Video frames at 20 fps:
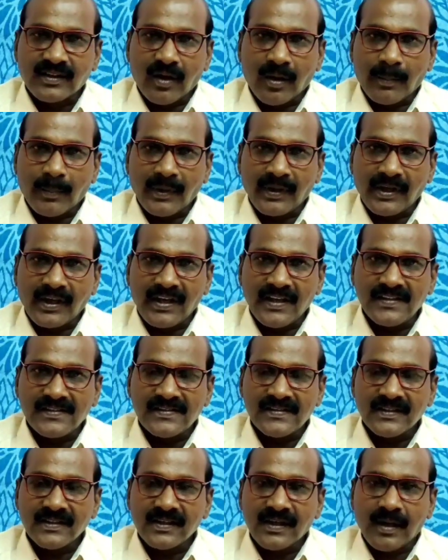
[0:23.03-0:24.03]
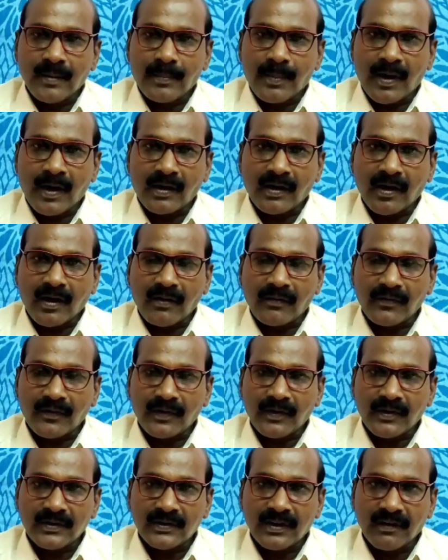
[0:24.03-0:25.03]
topic is a part
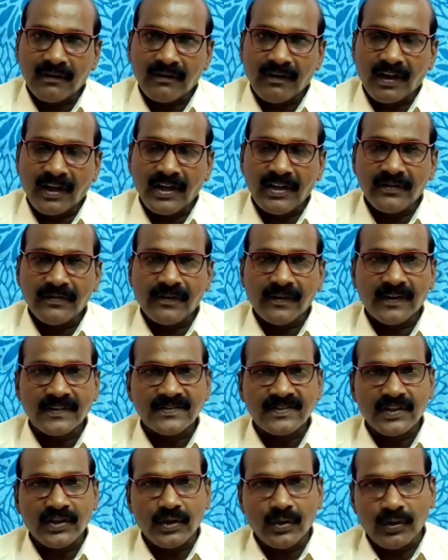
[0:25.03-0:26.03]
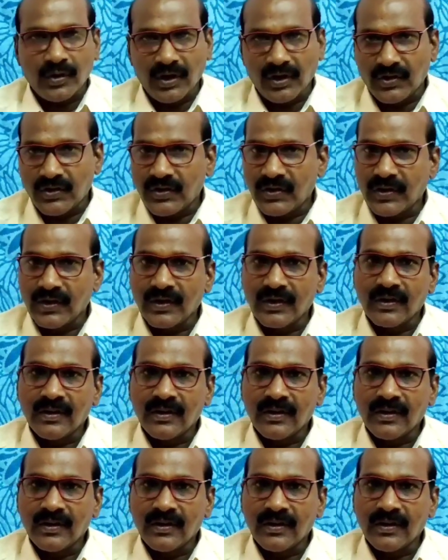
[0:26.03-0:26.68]
of the very first unit